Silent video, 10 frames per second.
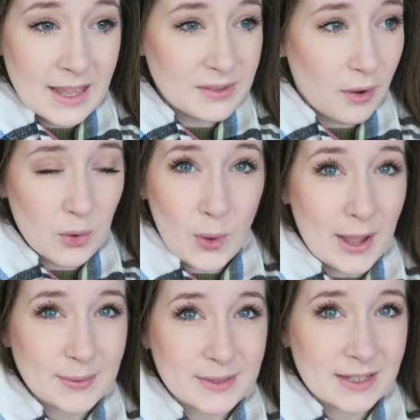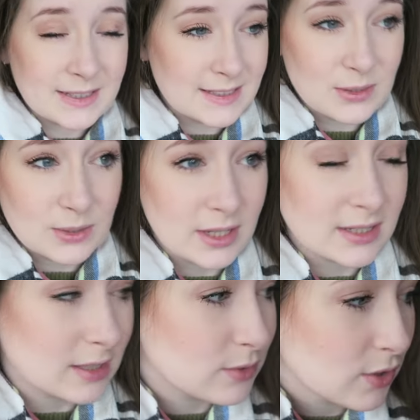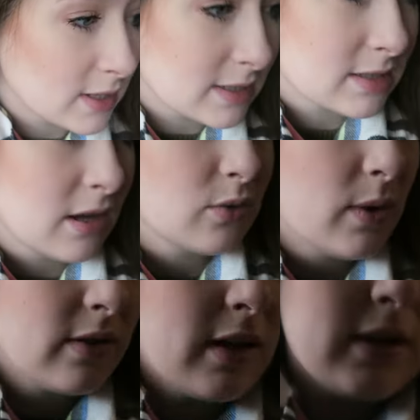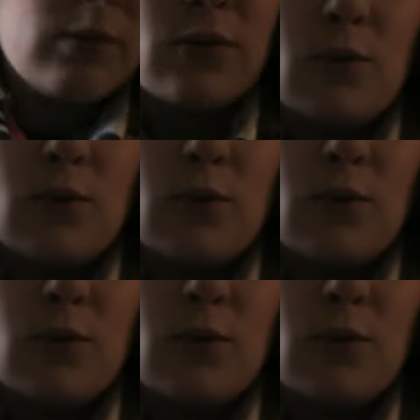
It's very wet outside, it's not nice. I was trying to decide whether it was